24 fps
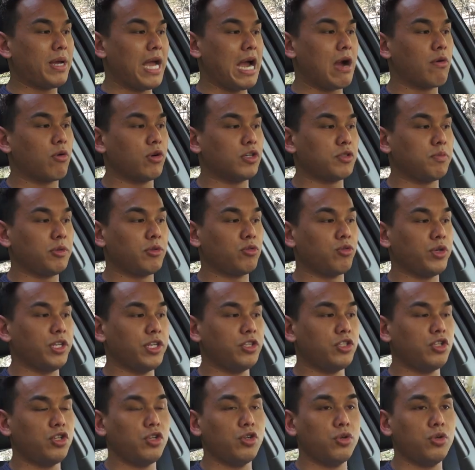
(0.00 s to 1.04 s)
power is
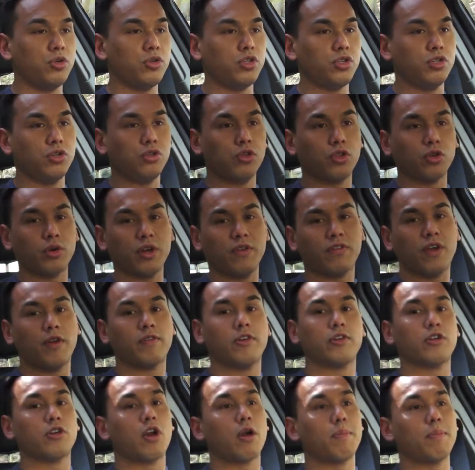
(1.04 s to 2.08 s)
between two to thirty-five
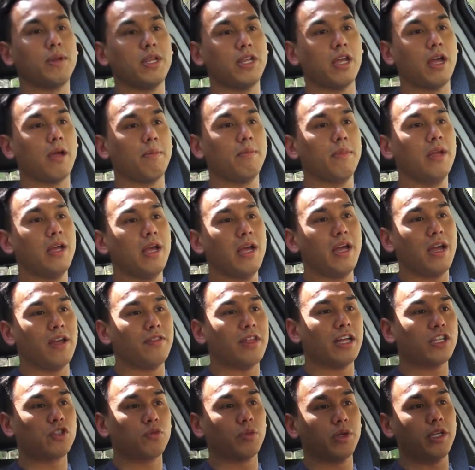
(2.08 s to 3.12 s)
hundred R P M, and
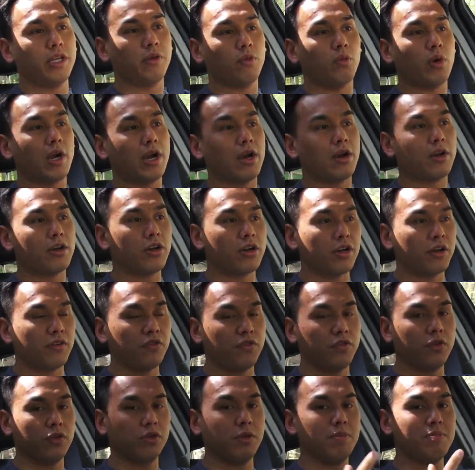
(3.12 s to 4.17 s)
that's really where you're going
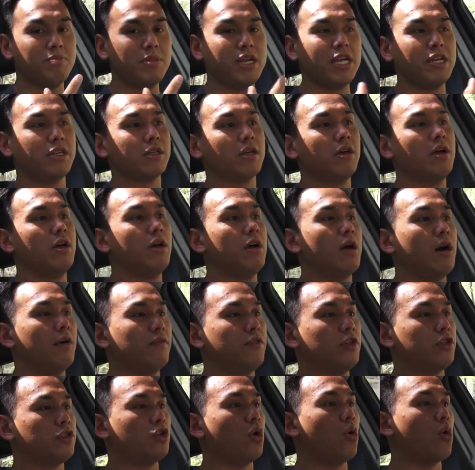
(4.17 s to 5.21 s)
to feel the meat
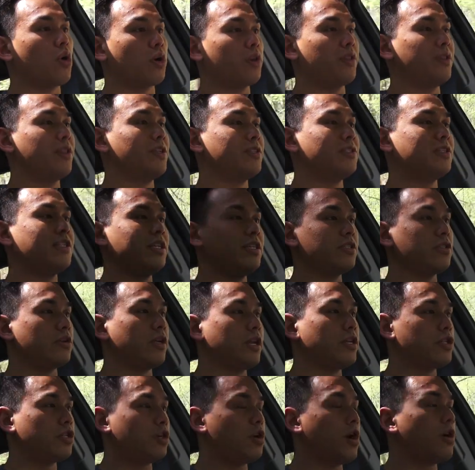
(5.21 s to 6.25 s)
of the torque this diesel
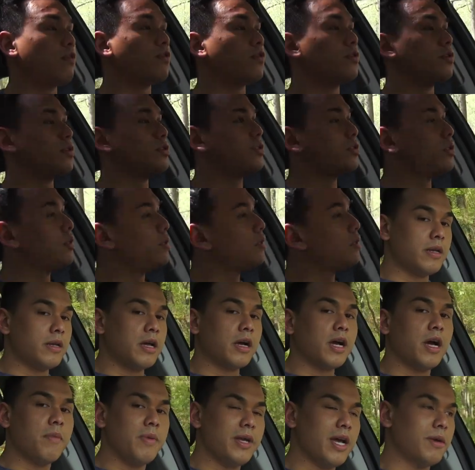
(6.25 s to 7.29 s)
engine offers.
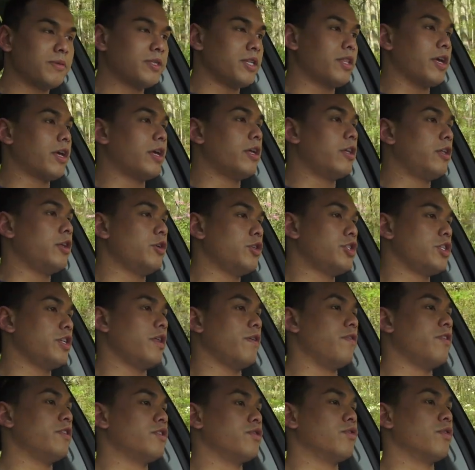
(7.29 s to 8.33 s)
Now, coming up to the conclusion
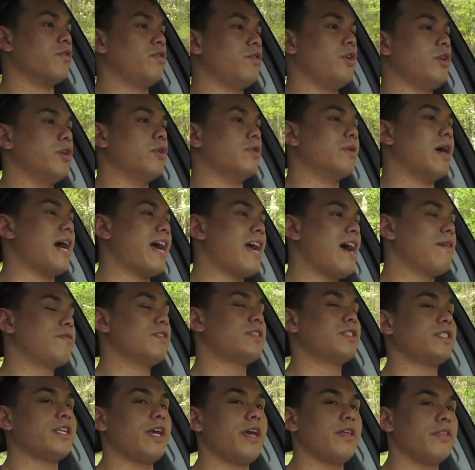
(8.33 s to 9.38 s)
of this review, I have
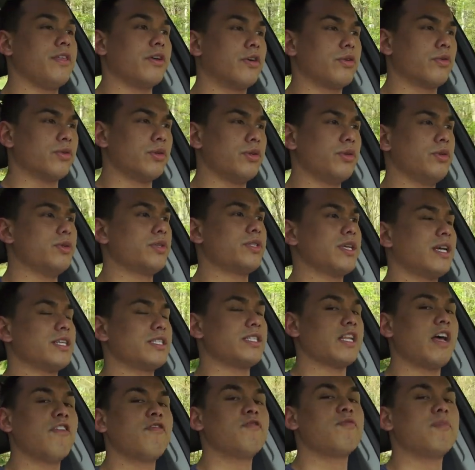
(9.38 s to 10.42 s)
to say the Cruze
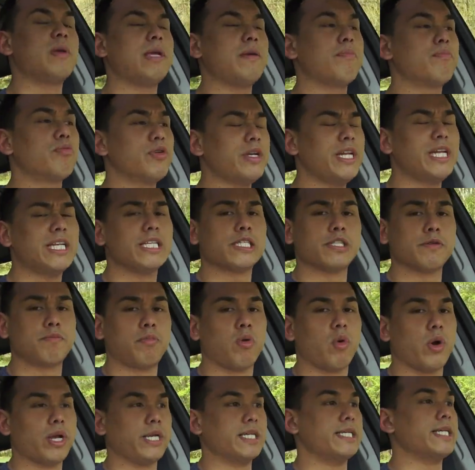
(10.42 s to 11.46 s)
has left me pretty
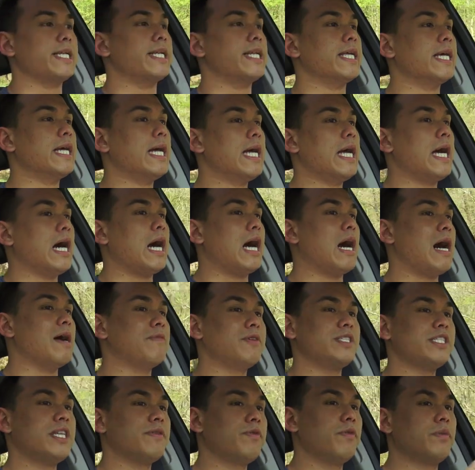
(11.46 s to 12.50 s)
disappointed. Uh, I
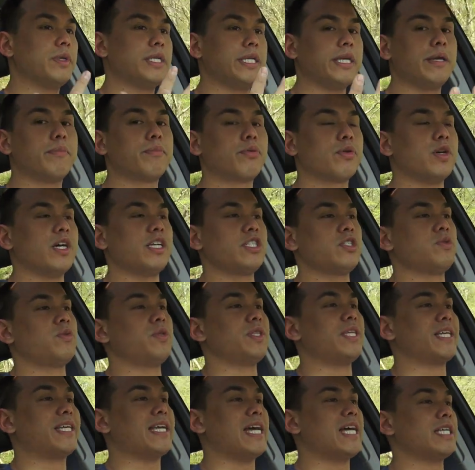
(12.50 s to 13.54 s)
was never really impressed
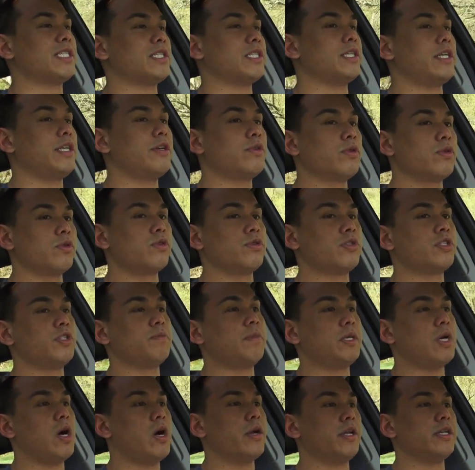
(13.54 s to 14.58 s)
with the gasoline Cruze, to
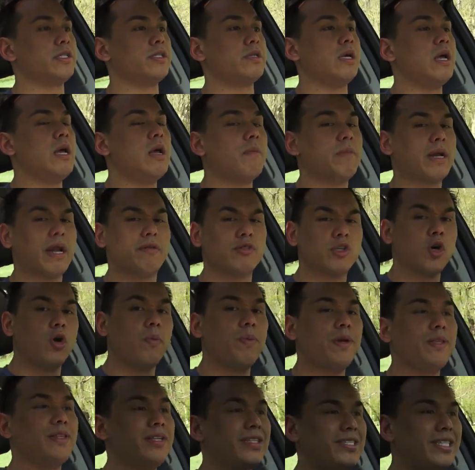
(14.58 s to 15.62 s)
be honest, but I was
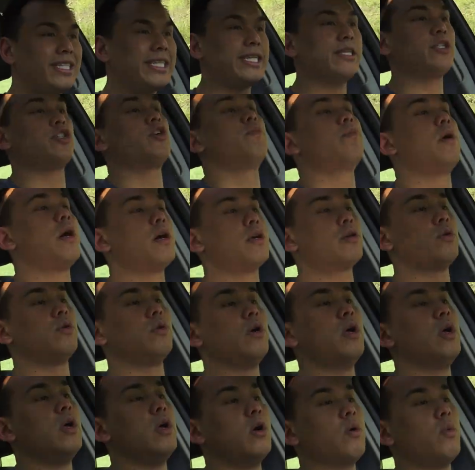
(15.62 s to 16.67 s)
hoping this diesel
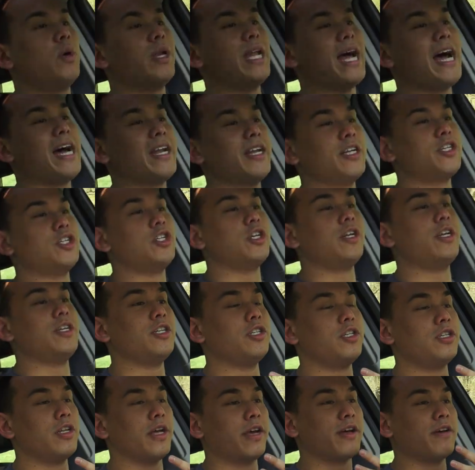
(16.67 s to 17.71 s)
model would add a,
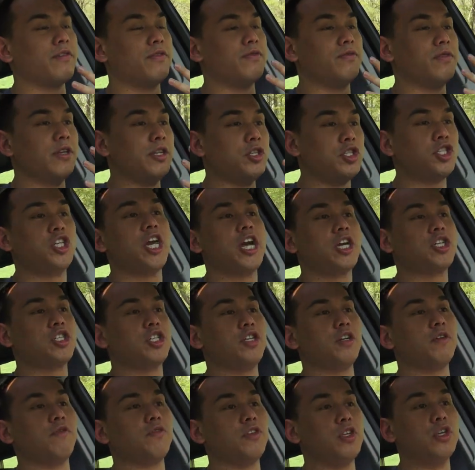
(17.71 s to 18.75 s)
in, like an
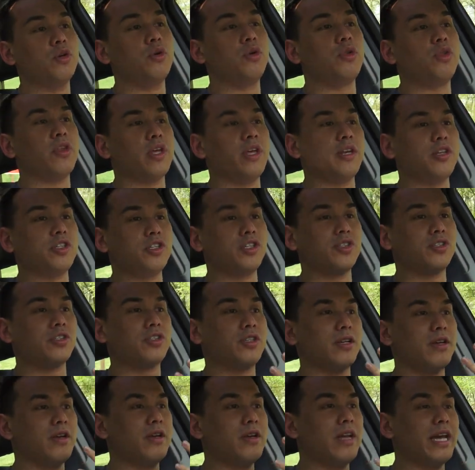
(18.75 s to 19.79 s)
injection of youth and
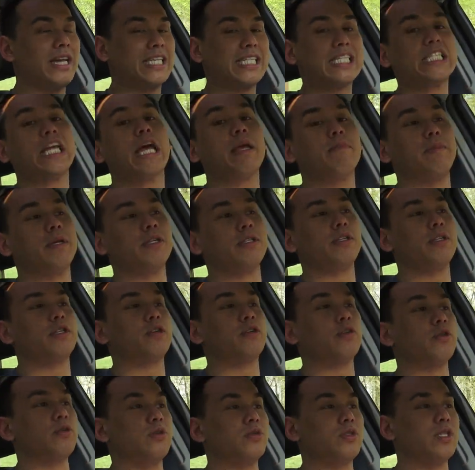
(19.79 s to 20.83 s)
just excitement to the
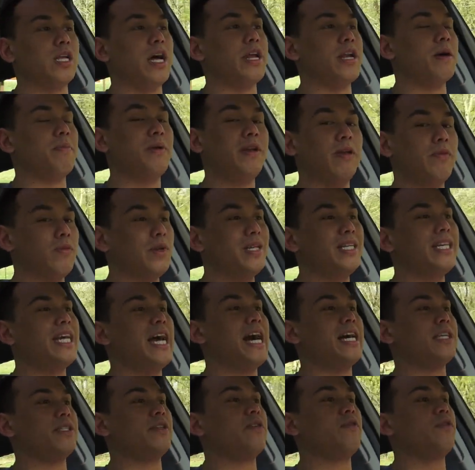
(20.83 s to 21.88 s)
Cruze lineup, and it really
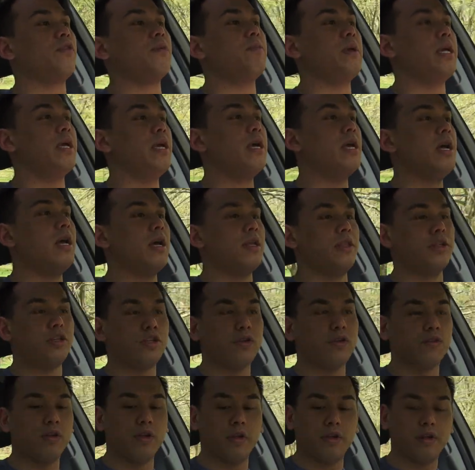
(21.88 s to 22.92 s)
hasn't for me. The,
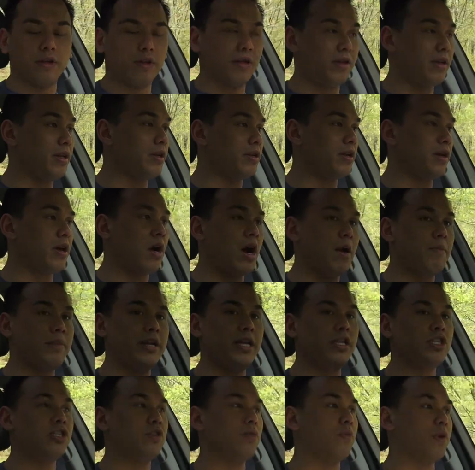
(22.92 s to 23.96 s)
the, in the
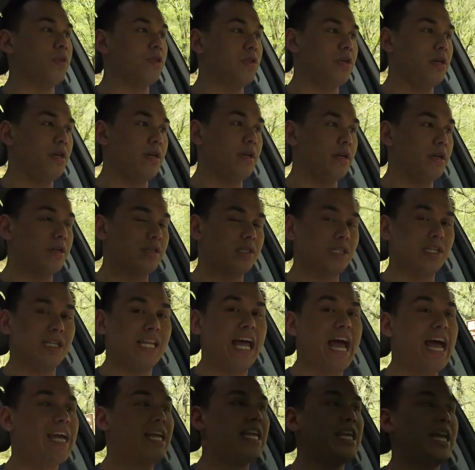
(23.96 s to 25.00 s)
combination with the
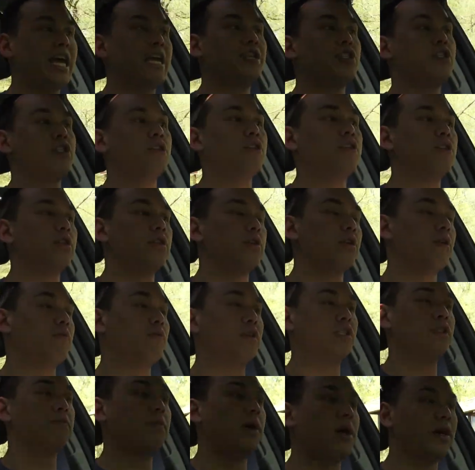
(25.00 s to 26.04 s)
laggy engine
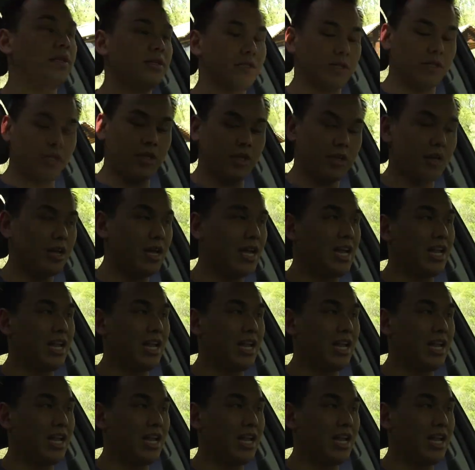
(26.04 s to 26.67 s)
response, the